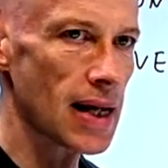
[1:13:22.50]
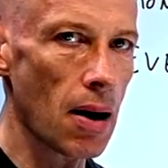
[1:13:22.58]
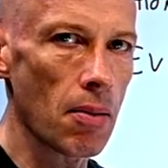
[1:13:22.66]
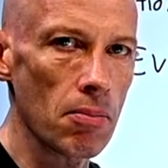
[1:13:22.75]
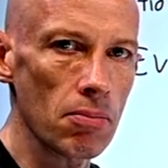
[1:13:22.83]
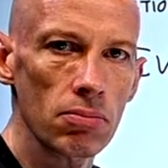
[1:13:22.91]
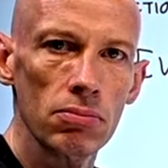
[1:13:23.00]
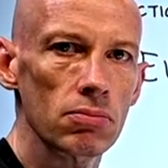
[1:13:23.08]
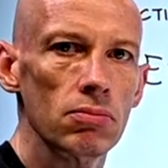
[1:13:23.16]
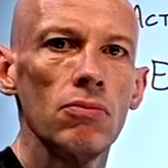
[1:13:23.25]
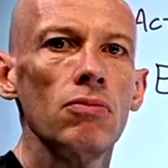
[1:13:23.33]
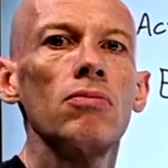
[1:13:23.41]
some
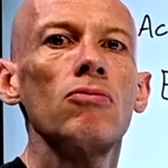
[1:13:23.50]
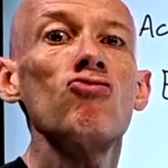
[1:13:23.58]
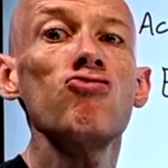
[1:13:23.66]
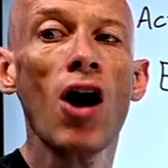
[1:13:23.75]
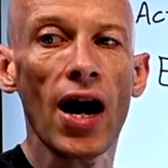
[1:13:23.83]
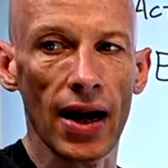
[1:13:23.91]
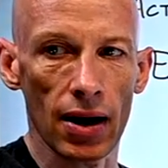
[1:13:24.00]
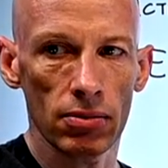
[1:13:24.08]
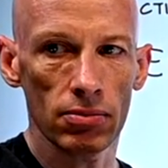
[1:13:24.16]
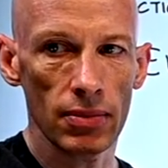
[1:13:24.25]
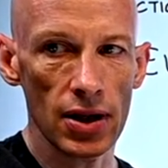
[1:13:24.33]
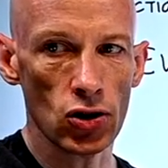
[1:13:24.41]
runner,
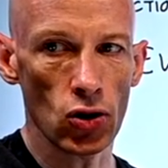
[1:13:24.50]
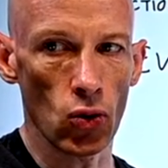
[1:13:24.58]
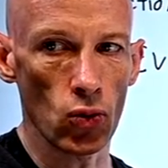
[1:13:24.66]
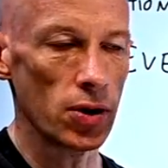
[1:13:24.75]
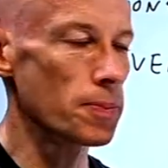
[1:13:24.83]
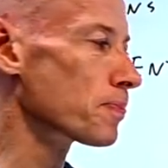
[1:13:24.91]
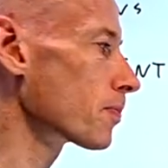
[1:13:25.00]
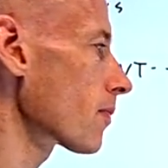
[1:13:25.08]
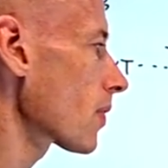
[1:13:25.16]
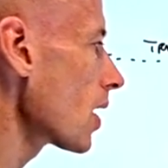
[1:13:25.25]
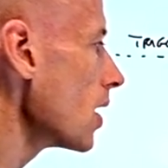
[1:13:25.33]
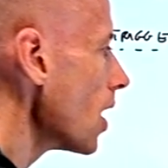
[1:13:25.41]
it's called.
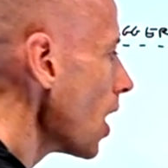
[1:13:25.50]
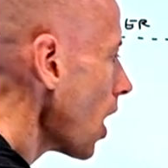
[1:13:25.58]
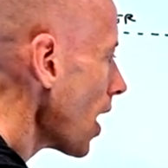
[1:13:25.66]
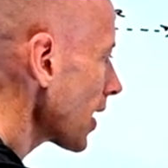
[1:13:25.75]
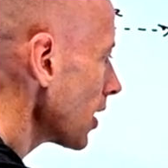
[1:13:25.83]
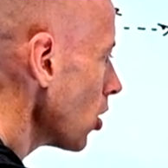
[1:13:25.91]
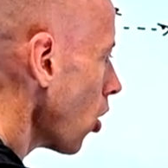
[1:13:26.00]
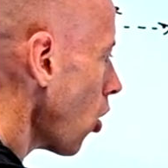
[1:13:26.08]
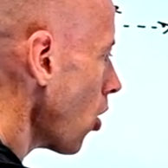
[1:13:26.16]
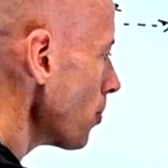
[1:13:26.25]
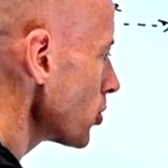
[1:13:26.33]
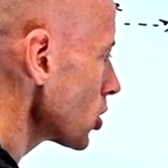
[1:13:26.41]
I can
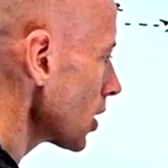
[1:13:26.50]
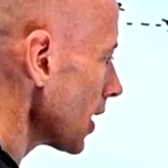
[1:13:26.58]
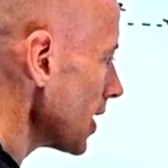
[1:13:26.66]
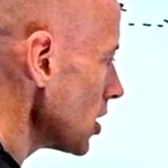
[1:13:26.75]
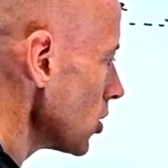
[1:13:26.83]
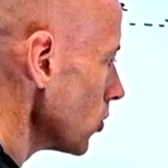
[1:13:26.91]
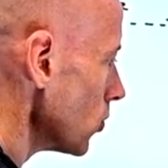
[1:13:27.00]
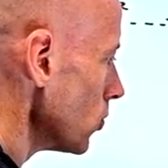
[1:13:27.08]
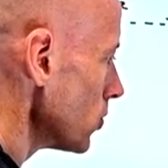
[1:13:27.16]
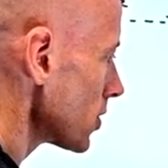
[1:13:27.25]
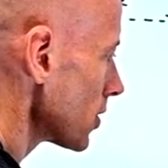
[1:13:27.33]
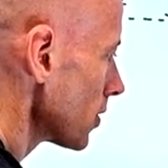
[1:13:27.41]
optionally
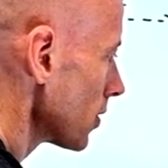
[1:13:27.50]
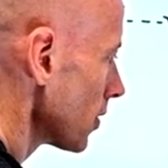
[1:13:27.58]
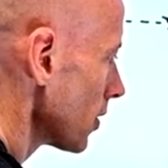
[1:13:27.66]
use